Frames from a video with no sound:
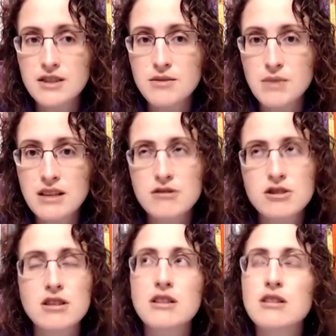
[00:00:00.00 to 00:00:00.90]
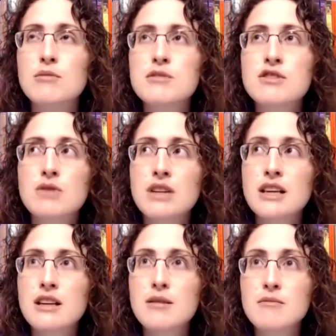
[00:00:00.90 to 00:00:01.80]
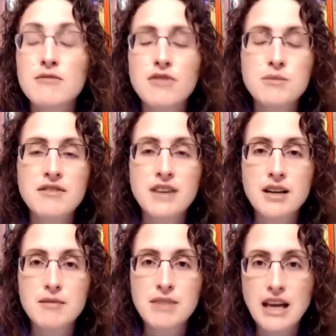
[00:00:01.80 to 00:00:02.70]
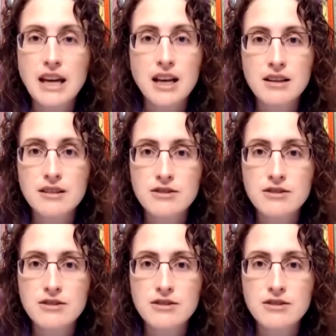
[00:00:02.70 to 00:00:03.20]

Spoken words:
We started homeschooling them from the very beginning,